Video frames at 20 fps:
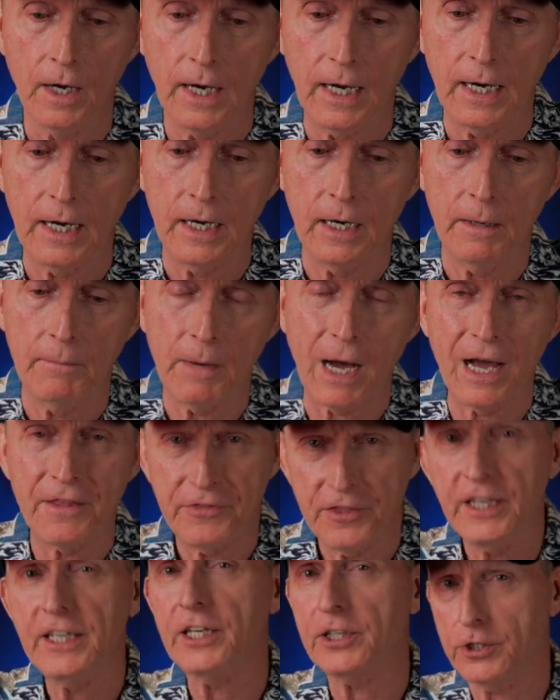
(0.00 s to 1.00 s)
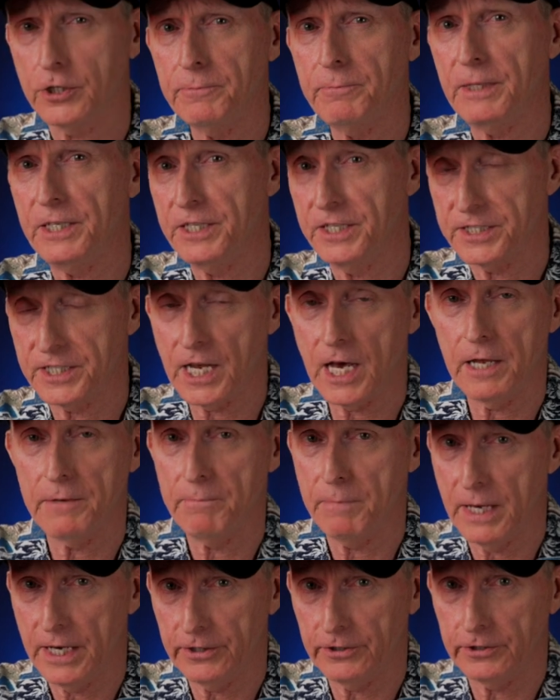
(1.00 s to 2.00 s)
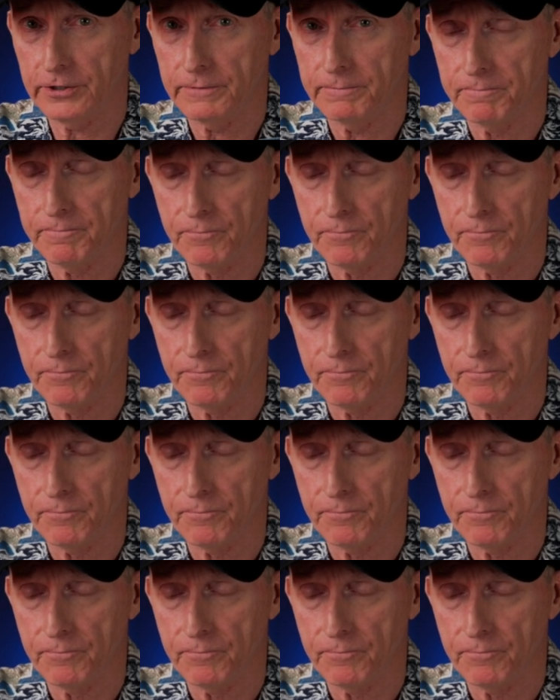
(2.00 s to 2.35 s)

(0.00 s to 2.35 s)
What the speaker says: I think it could be designed better.